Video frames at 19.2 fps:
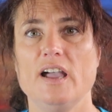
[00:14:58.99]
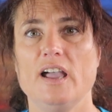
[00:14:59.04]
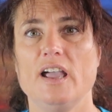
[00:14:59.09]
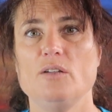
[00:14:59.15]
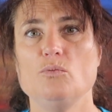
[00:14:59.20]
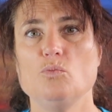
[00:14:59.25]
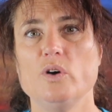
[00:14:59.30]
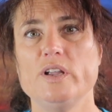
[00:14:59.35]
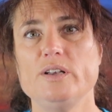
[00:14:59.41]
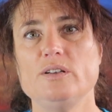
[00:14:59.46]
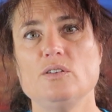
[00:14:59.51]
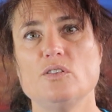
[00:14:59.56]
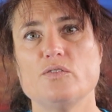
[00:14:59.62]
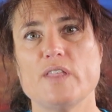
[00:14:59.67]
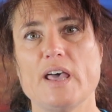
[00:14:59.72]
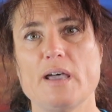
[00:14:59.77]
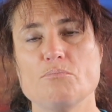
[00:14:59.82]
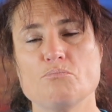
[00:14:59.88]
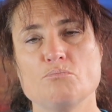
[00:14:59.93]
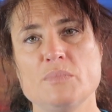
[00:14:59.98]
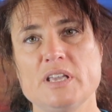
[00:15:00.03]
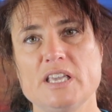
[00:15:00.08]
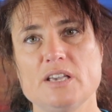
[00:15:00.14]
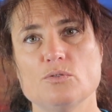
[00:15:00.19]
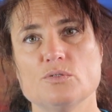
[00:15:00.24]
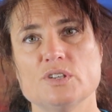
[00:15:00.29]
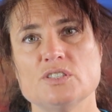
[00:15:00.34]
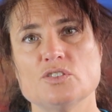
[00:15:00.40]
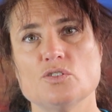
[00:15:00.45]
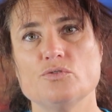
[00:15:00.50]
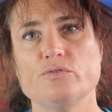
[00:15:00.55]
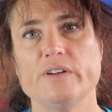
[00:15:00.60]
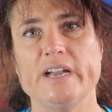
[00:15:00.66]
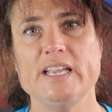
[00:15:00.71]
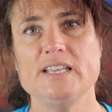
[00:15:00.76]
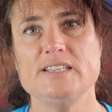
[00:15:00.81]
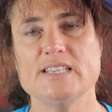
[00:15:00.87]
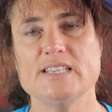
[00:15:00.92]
And when that meal is already